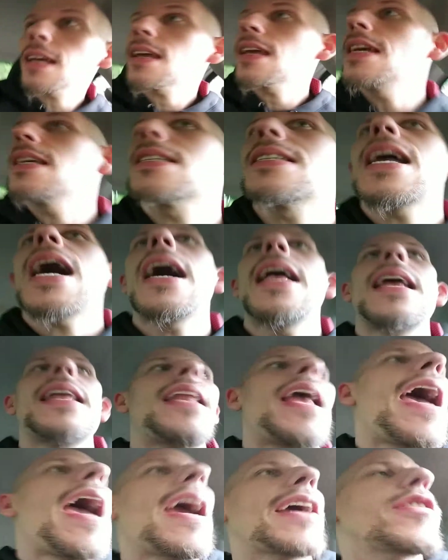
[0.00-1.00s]
is not an
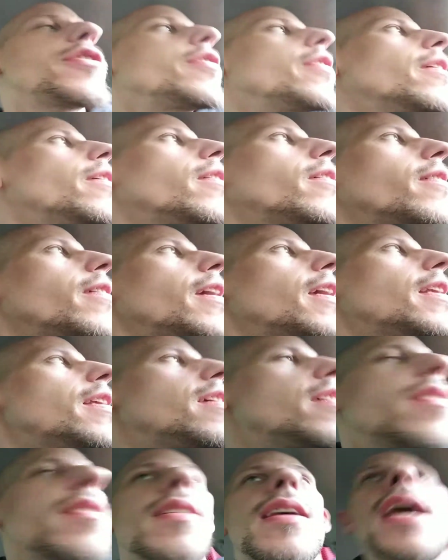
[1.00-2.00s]
action, it
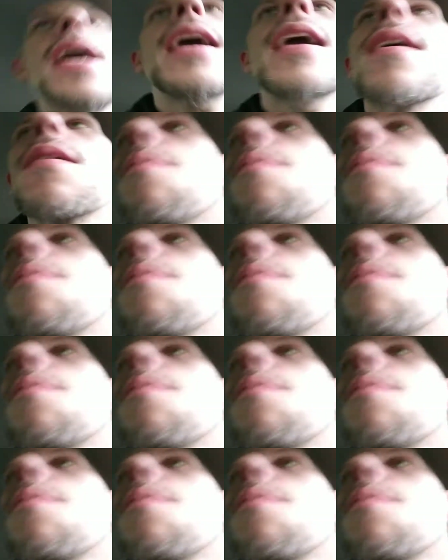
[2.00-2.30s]
is a